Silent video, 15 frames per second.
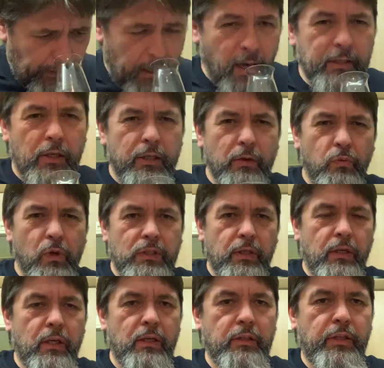I kind of
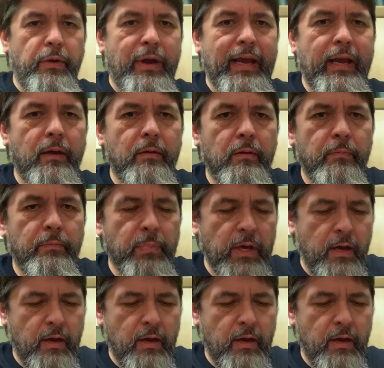wasn't going to do it, but